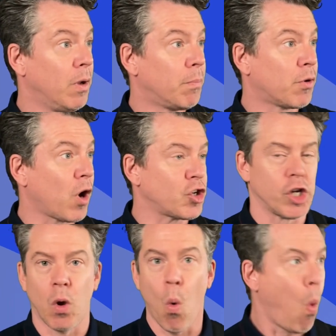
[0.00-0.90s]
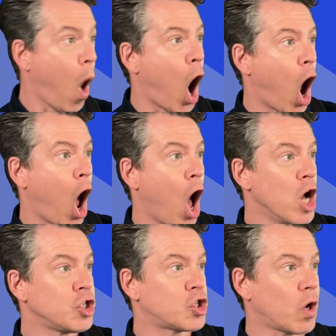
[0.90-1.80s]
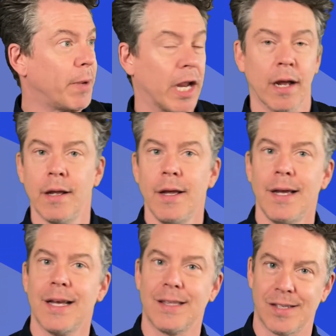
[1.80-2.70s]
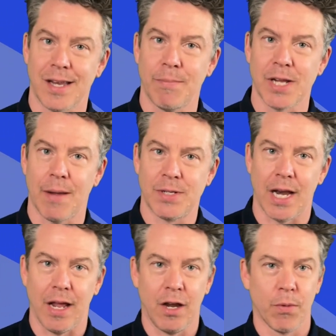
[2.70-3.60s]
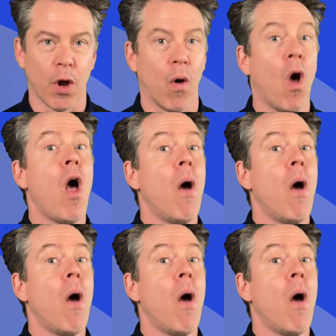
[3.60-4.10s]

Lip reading: Progression. Wow! Strumming at the same time today. Here we go.